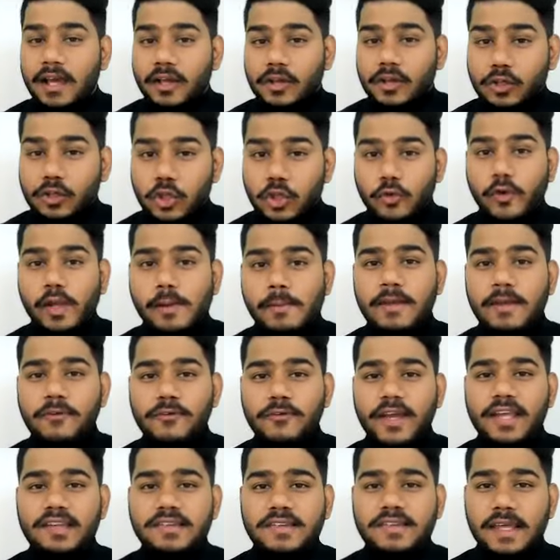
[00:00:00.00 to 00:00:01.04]
You will be
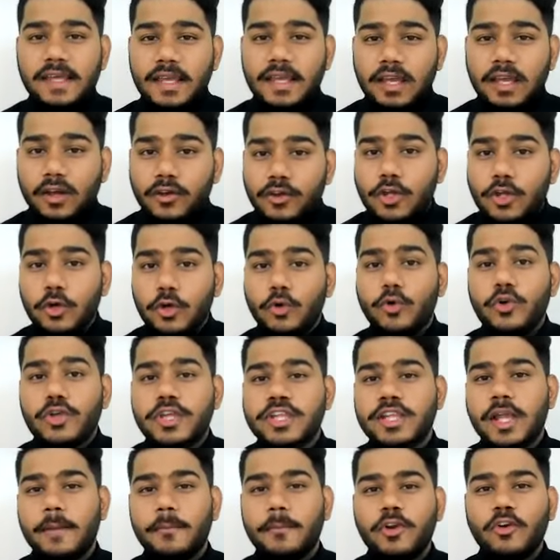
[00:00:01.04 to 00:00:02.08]
facing
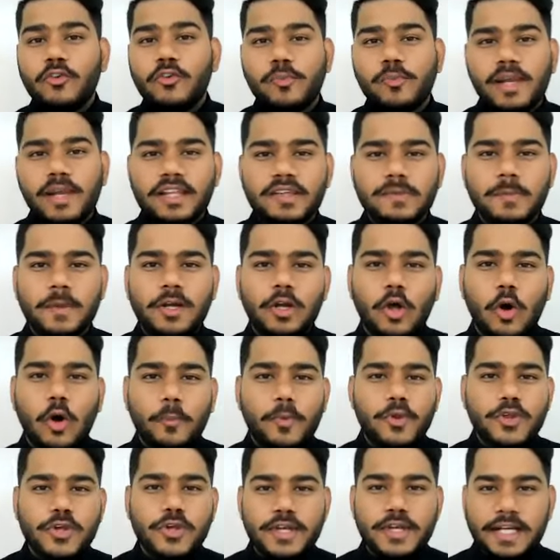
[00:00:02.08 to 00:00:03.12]
huge number of placement
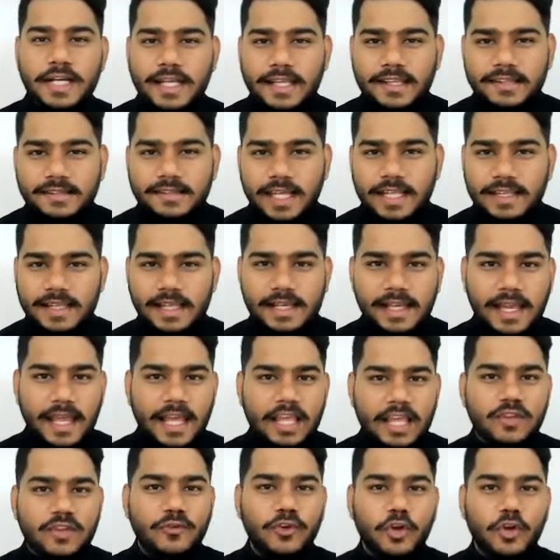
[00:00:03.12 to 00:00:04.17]
opportunities in the
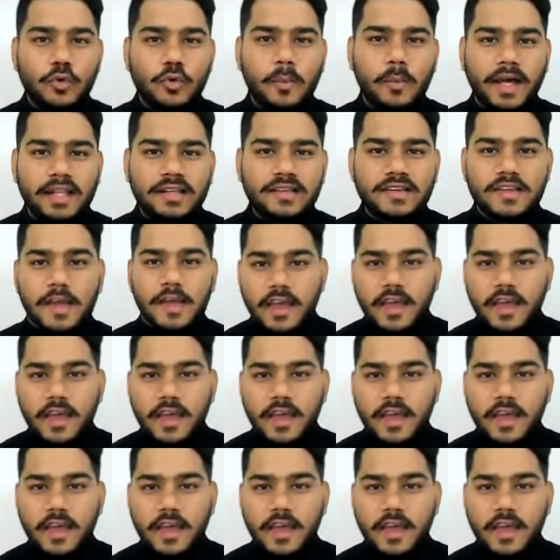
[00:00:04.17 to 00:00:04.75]
next few months,